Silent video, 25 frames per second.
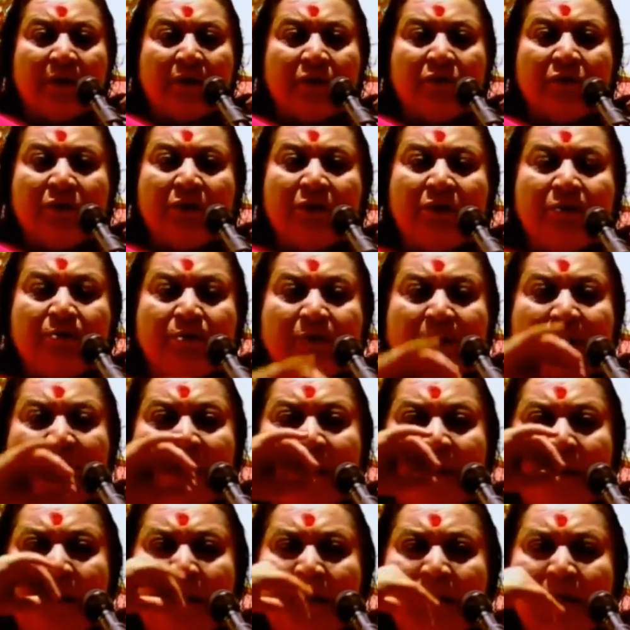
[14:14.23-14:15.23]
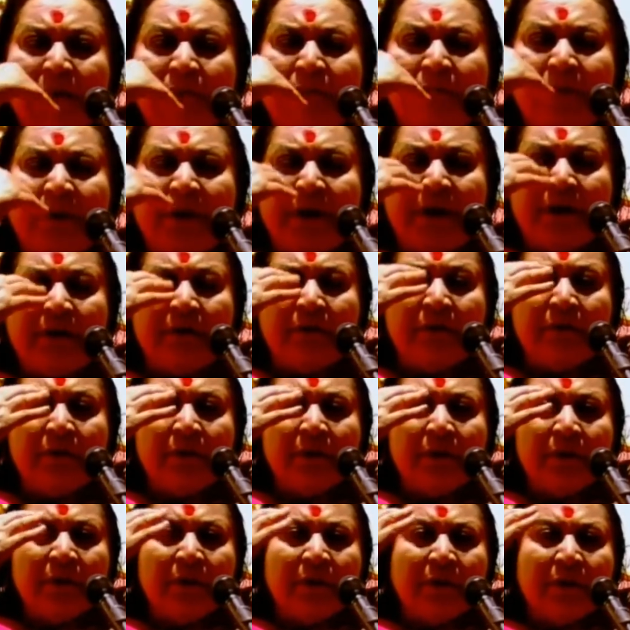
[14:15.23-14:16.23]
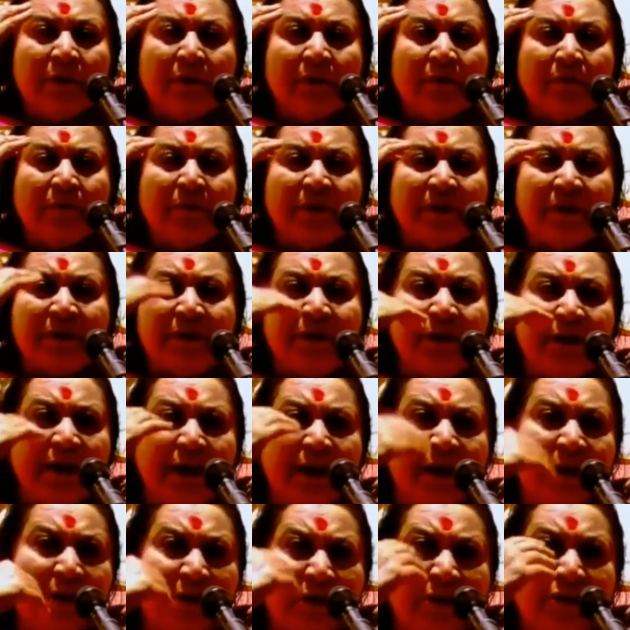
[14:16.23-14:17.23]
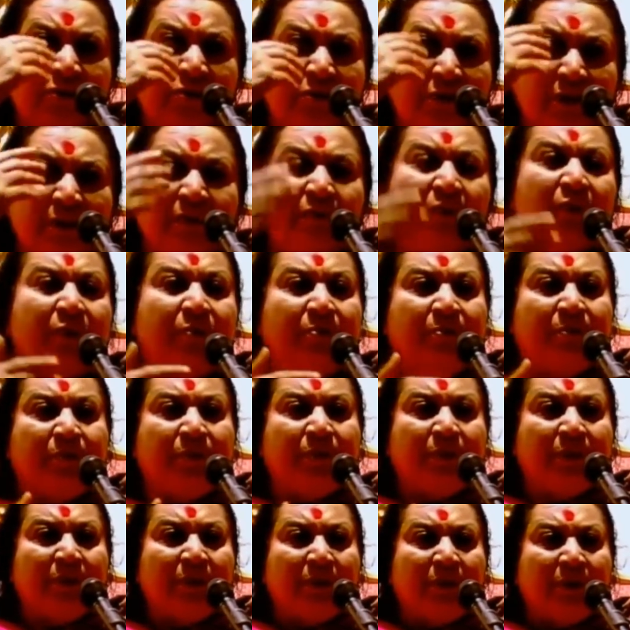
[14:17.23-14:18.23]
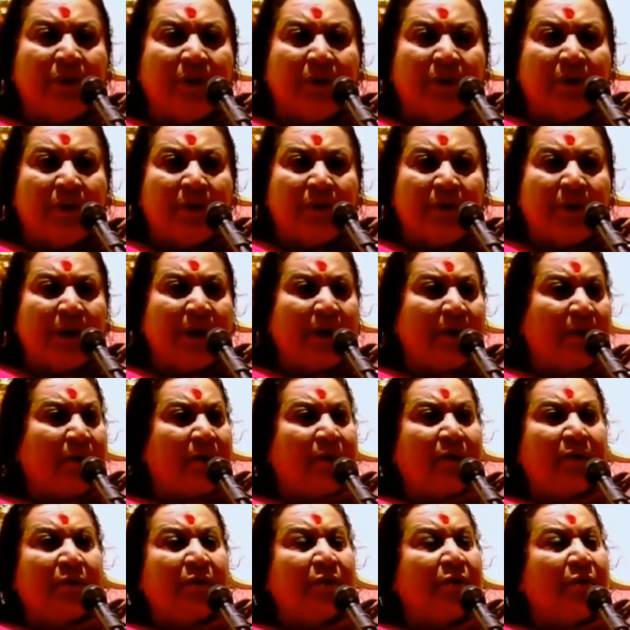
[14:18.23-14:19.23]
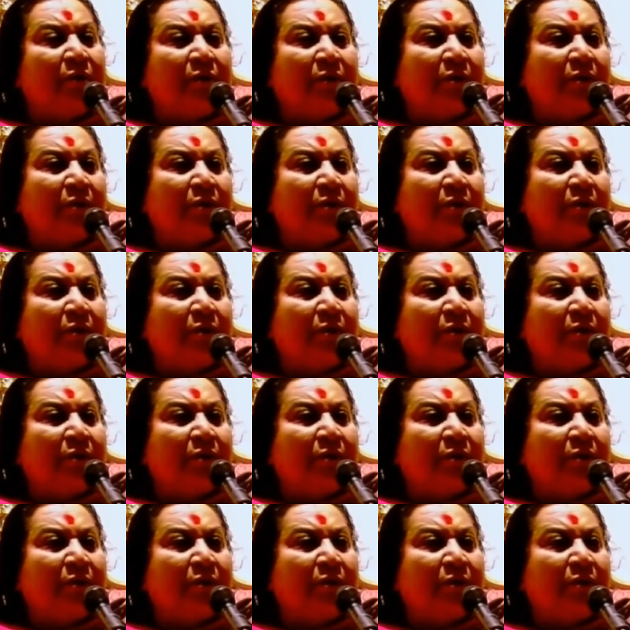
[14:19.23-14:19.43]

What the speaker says: So it's kind of a personality you develop, that